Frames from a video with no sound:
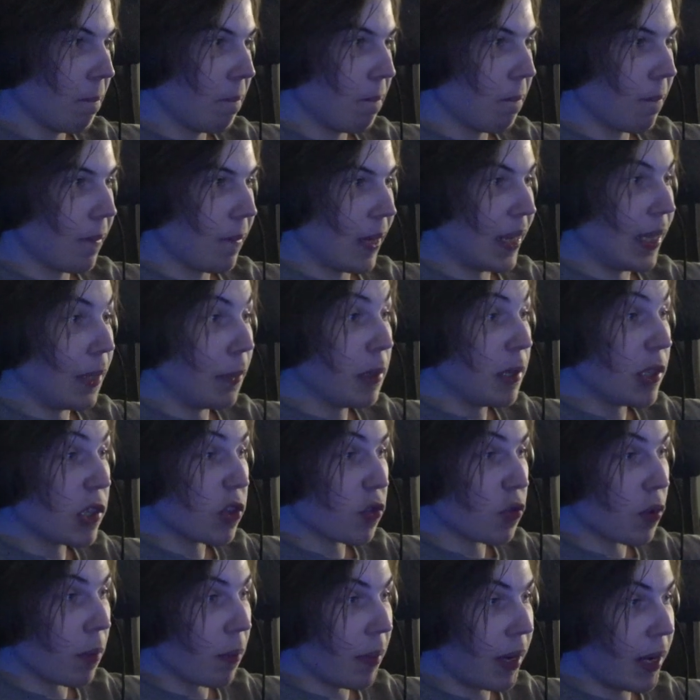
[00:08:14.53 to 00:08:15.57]
And let me
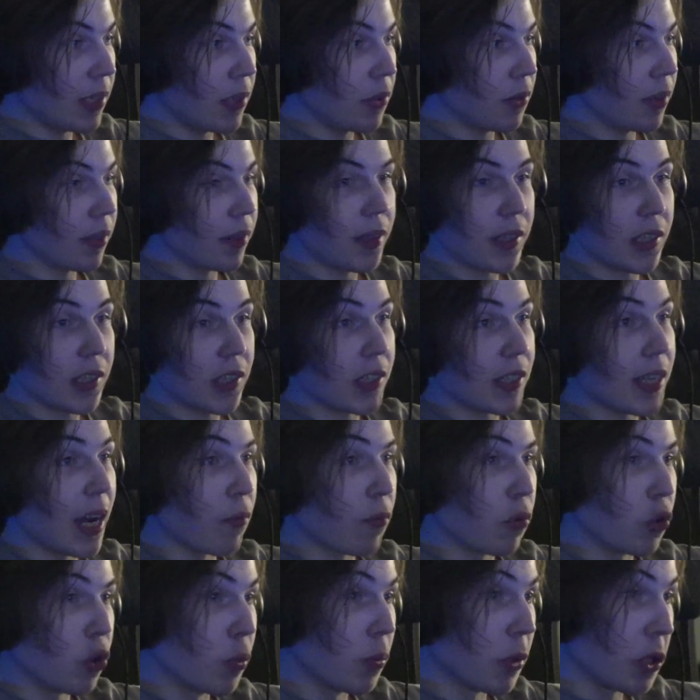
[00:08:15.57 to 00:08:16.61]
just remind you that this is not
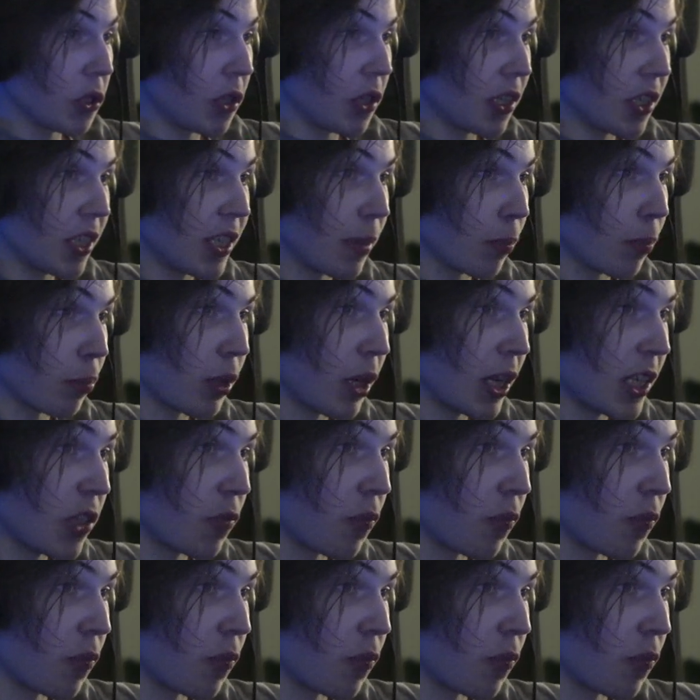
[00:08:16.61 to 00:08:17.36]
rumors, this is a press